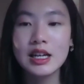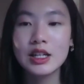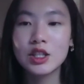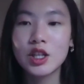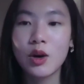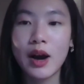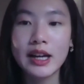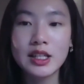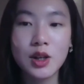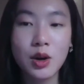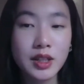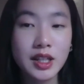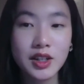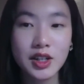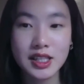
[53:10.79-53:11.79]
So I
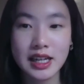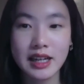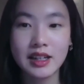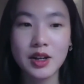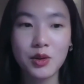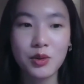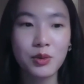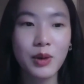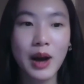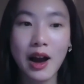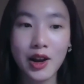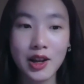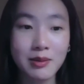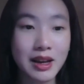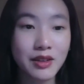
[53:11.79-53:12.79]
totally understand,
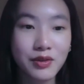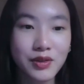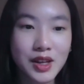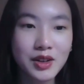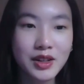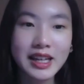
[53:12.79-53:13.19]
how you might feel